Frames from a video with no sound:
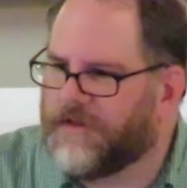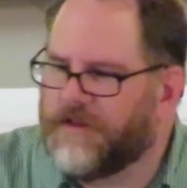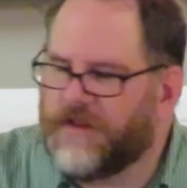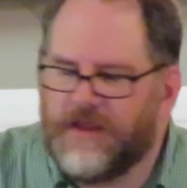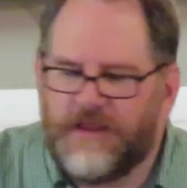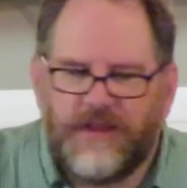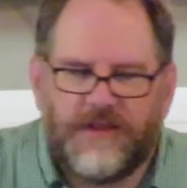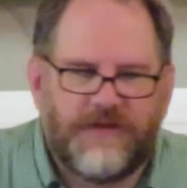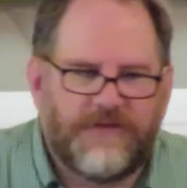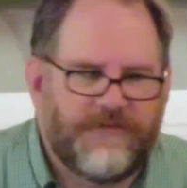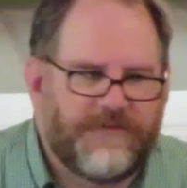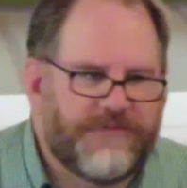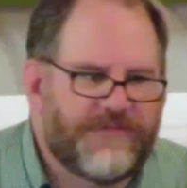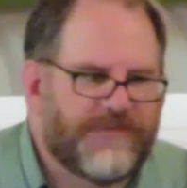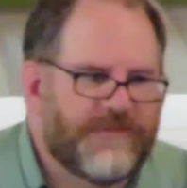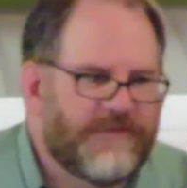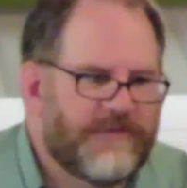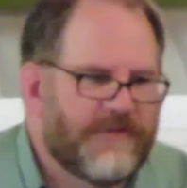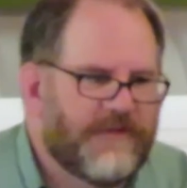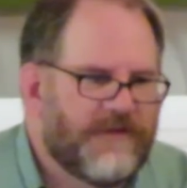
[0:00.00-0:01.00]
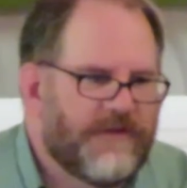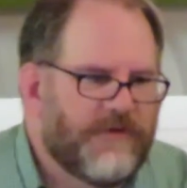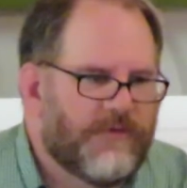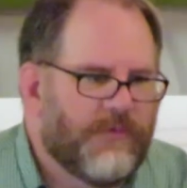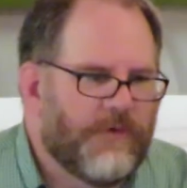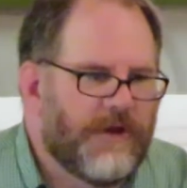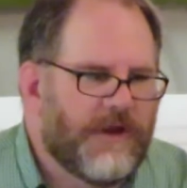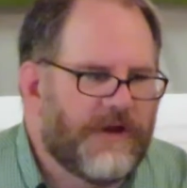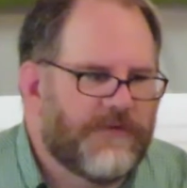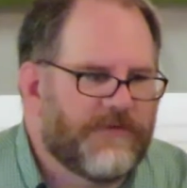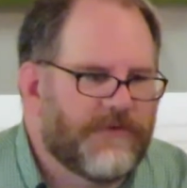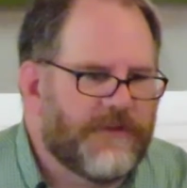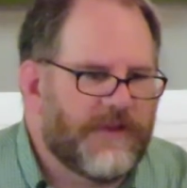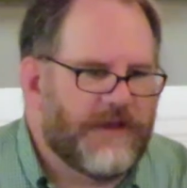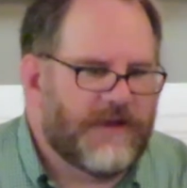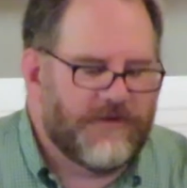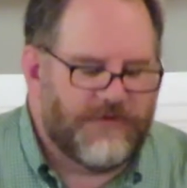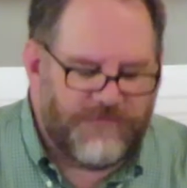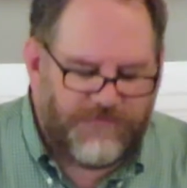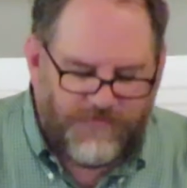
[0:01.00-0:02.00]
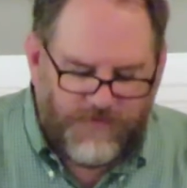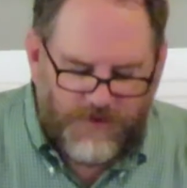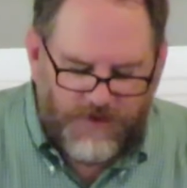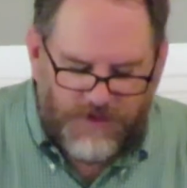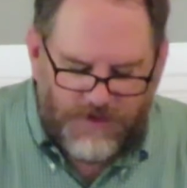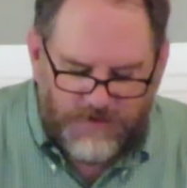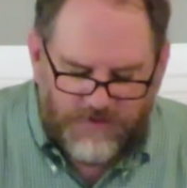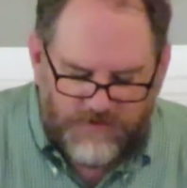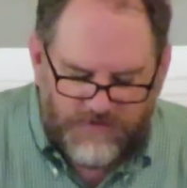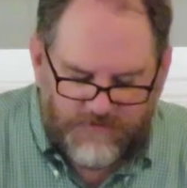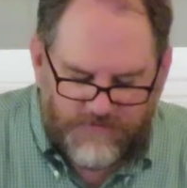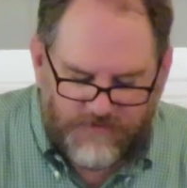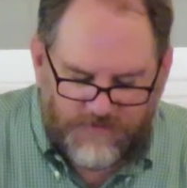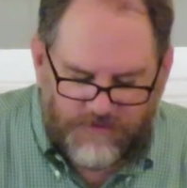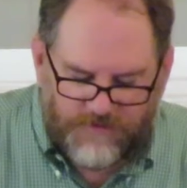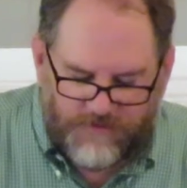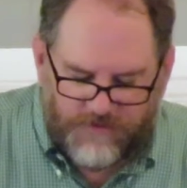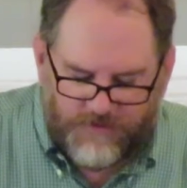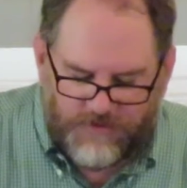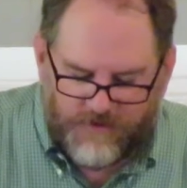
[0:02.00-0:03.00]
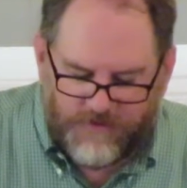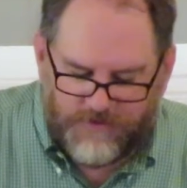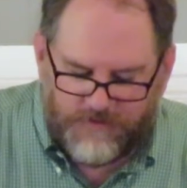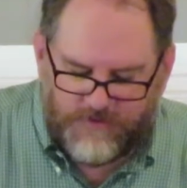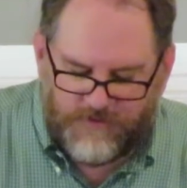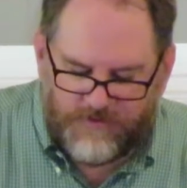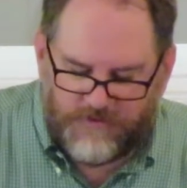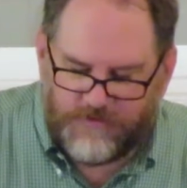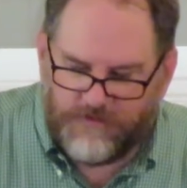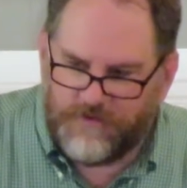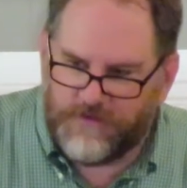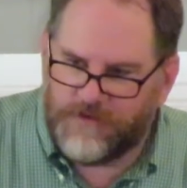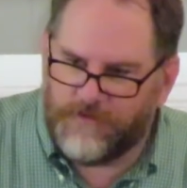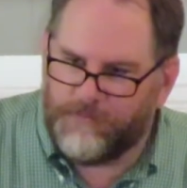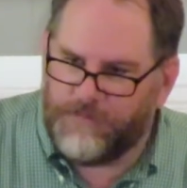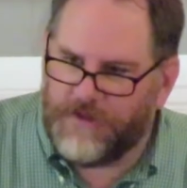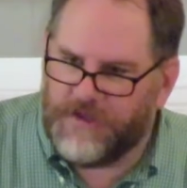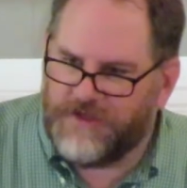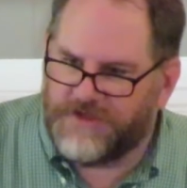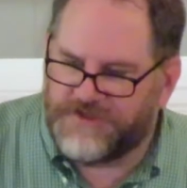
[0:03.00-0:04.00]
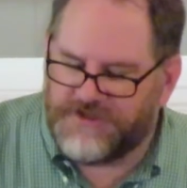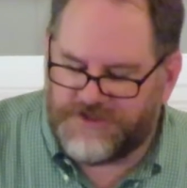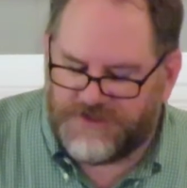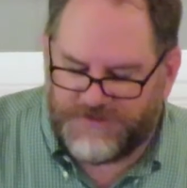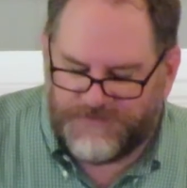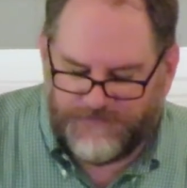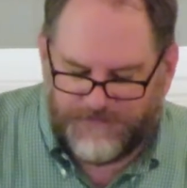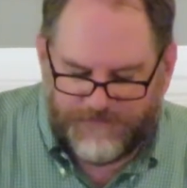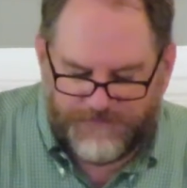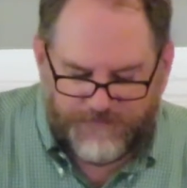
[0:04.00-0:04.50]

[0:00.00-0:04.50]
leaves, whatever they could find on the beach.